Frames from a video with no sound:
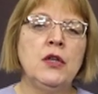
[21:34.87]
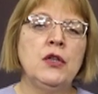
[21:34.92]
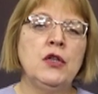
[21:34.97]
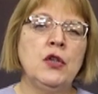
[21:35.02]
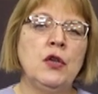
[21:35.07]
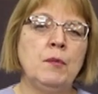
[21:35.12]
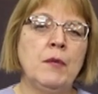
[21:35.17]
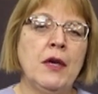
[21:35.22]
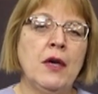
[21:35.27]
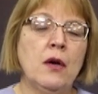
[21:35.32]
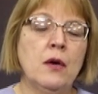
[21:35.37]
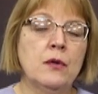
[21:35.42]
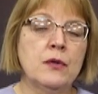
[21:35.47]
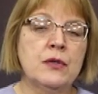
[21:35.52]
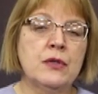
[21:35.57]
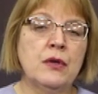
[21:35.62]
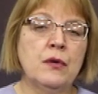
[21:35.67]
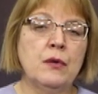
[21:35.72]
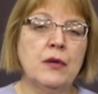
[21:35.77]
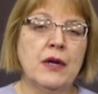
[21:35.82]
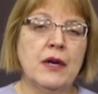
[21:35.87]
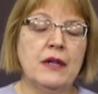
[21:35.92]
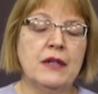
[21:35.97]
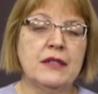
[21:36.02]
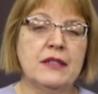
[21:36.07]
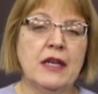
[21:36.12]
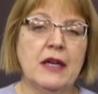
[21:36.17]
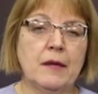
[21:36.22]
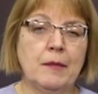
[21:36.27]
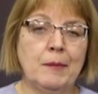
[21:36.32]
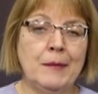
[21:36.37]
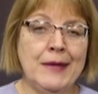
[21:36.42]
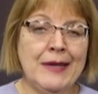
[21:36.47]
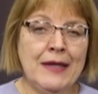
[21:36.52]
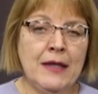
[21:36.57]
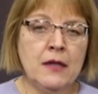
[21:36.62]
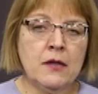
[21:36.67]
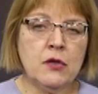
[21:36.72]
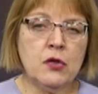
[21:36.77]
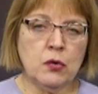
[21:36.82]
You may also contact
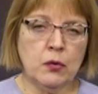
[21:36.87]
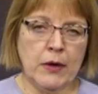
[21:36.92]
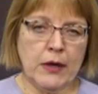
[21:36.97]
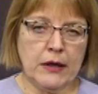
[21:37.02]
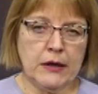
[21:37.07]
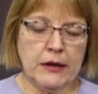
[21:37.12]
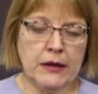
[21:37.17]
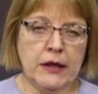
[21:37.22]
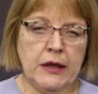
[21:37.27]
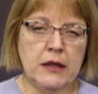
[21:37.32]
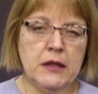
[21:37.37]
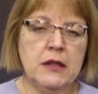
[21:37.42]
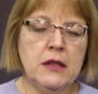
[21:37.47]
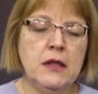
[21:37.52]
me directly